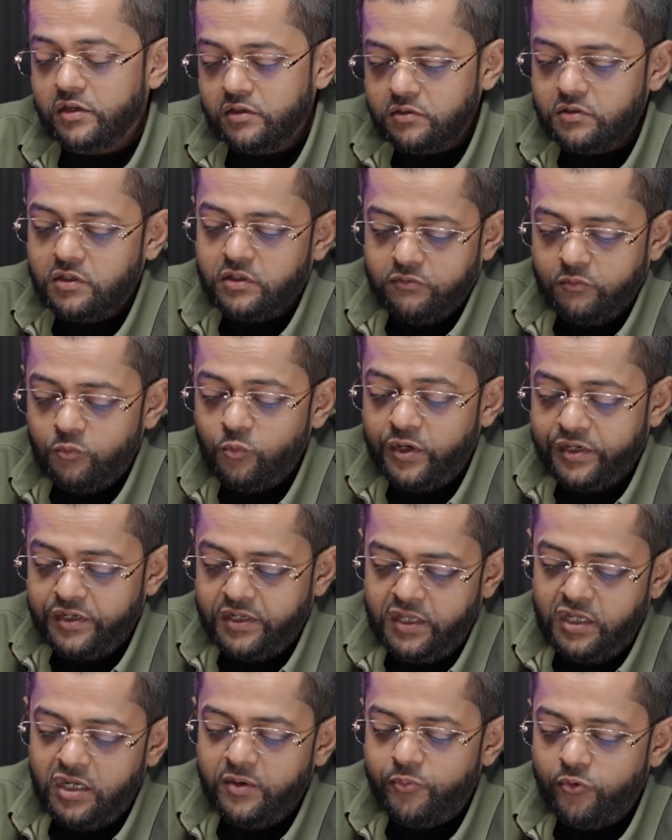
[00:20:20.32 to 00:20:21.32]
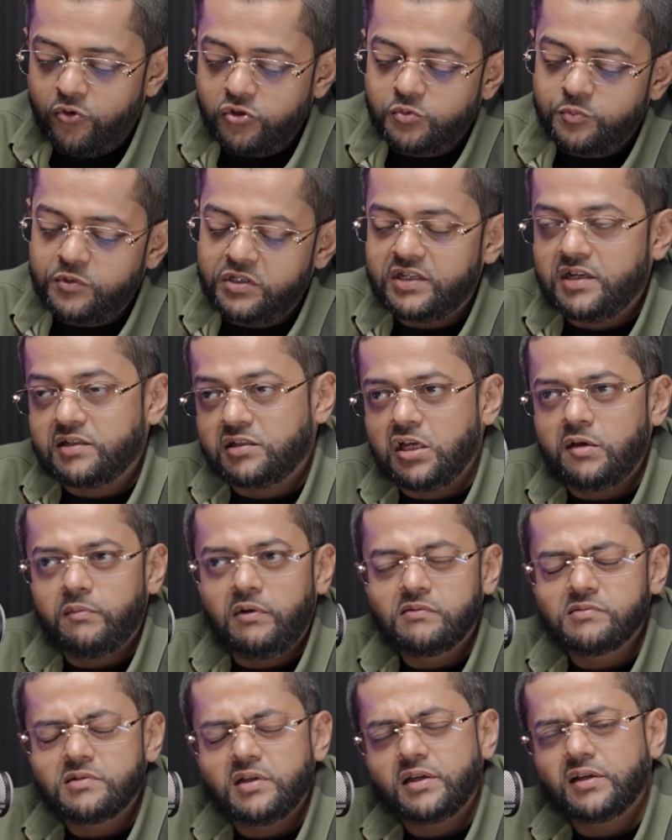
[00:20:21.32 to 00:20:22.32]
yeah. When he approached me at that time,
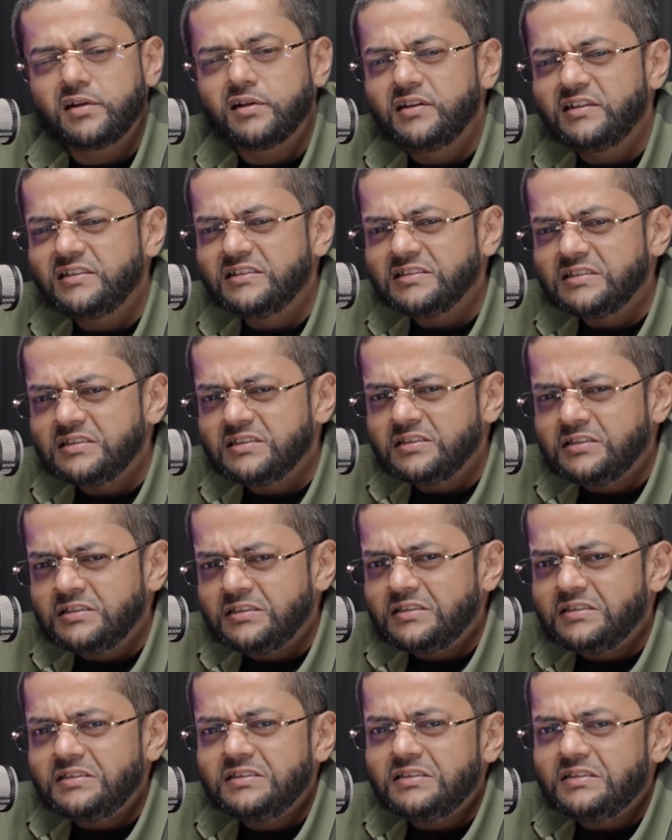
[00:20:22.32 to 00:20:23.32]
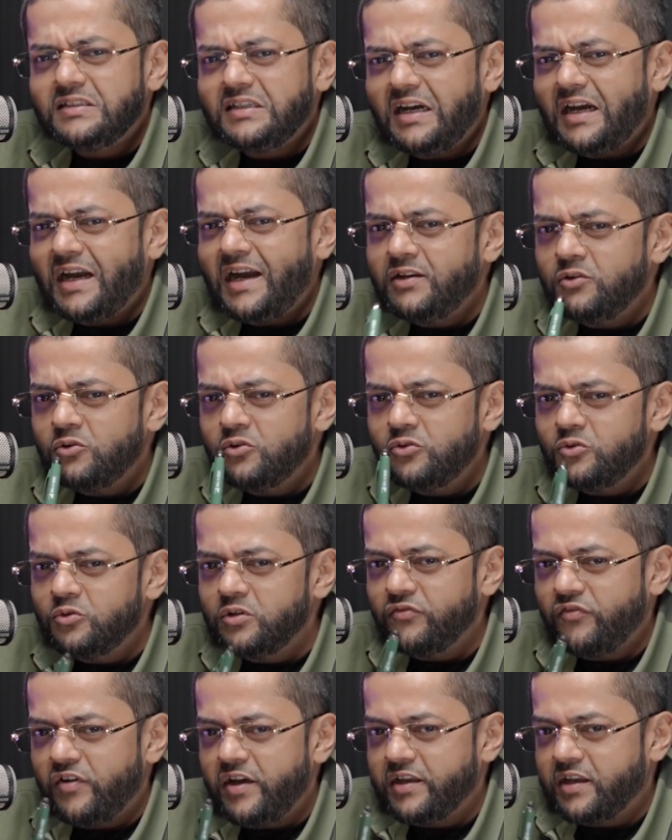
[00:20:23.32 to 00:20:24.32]
I was like, I don't know
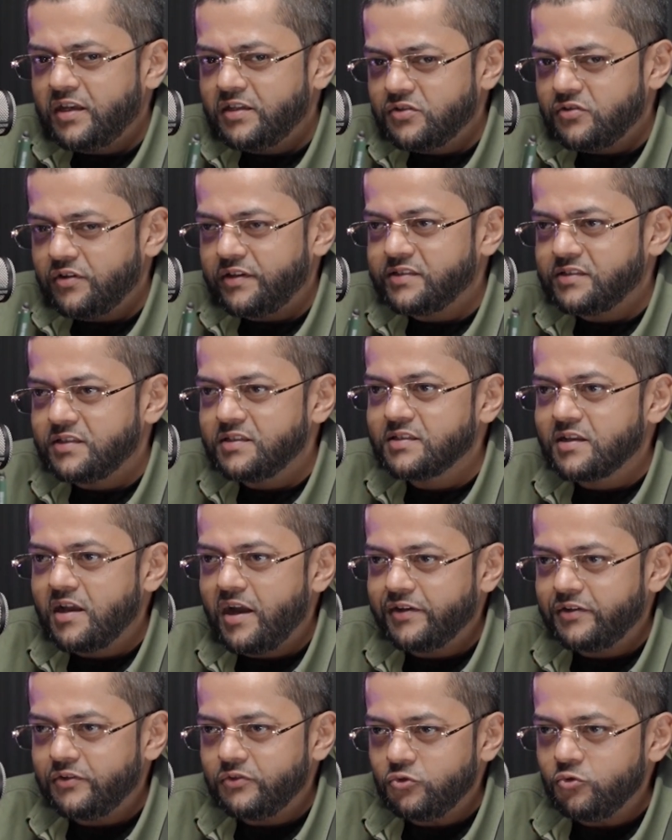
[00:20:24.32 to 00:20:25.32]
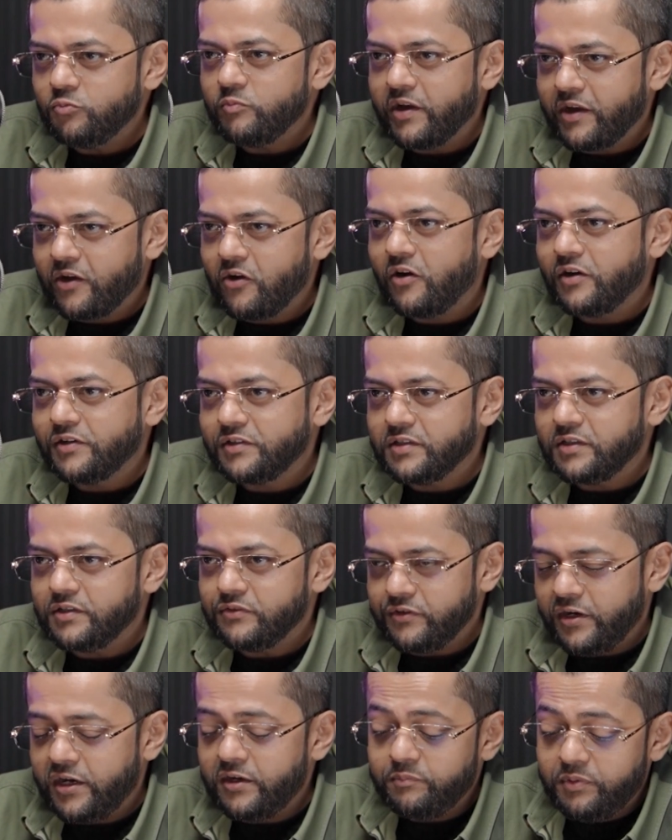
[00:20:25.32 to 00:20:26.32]
if I can trust this guy to do my
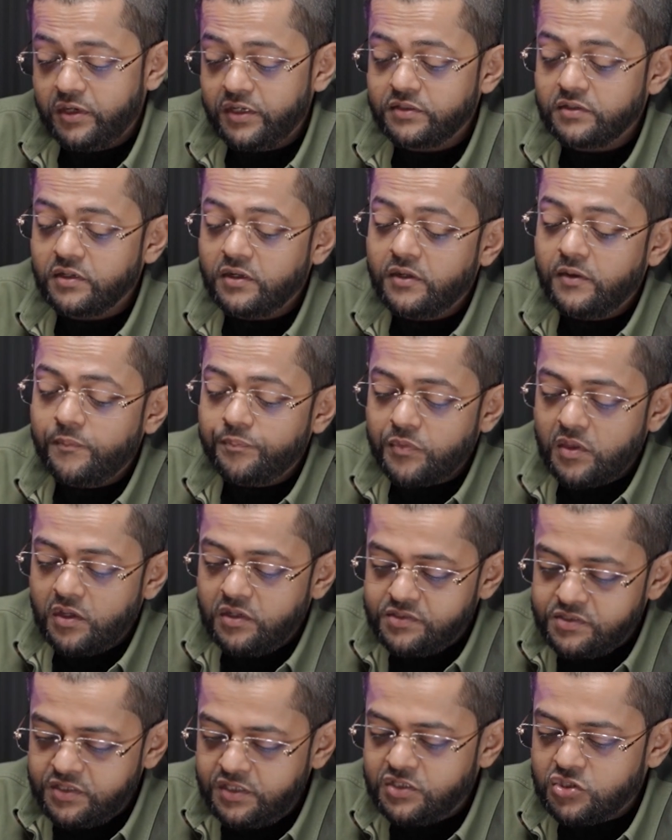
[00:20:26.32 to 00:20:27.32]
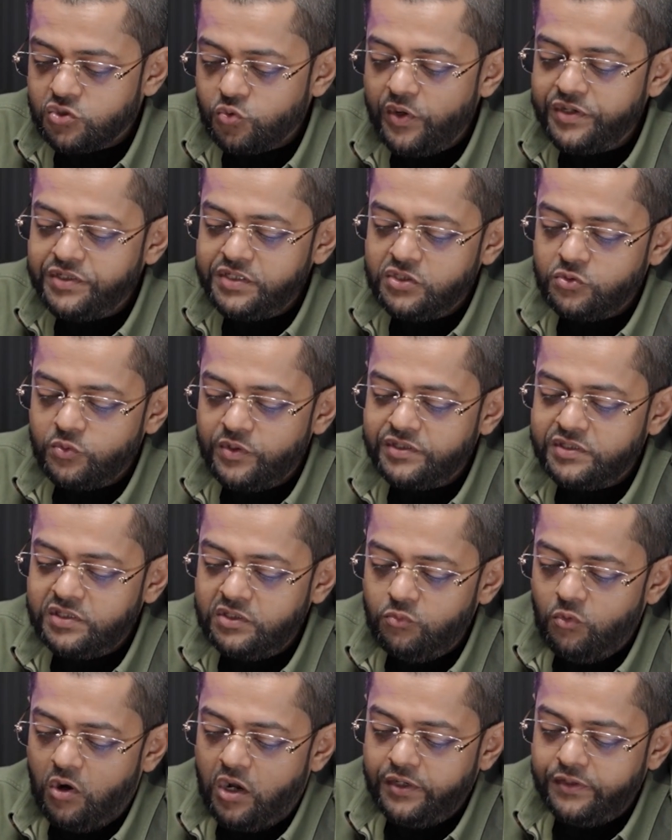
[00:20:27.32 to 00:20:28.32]
content, right? But since
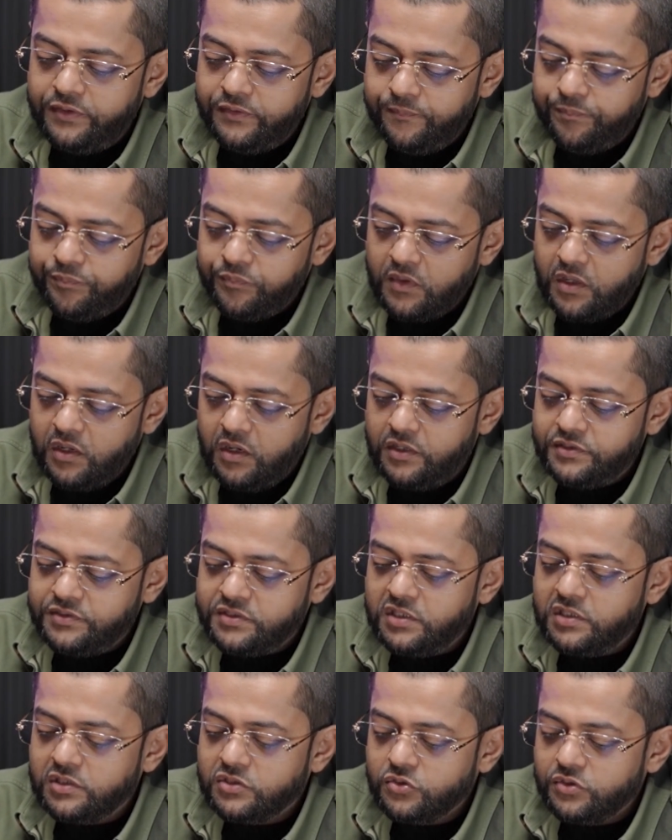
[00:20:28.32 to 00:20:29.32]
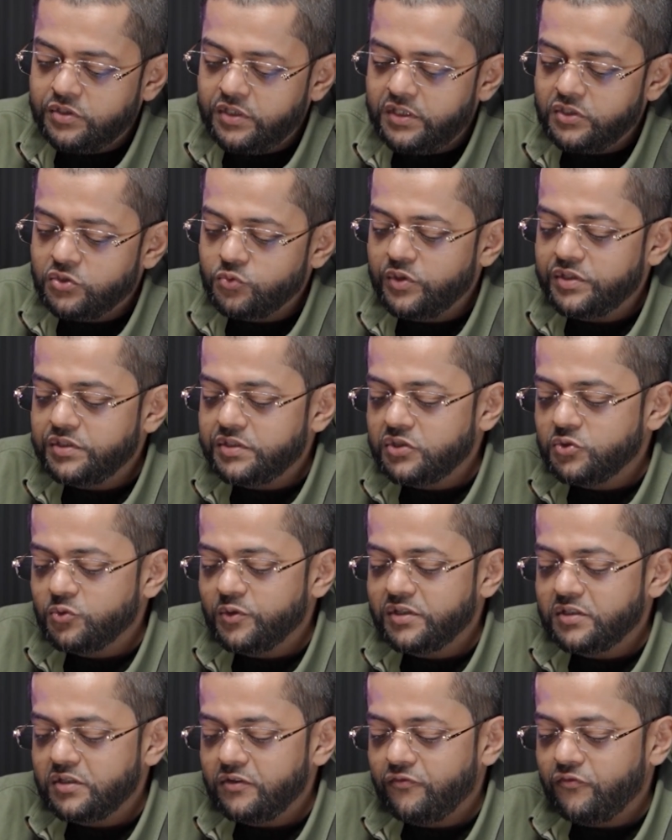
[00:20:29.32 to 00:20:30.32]
2021 until today,
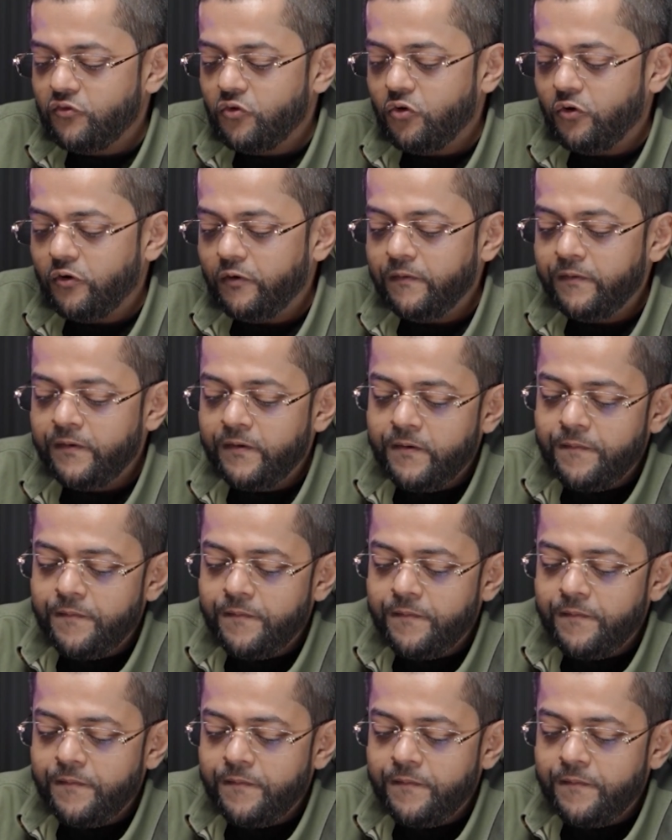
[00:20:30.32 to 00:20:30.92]
2024,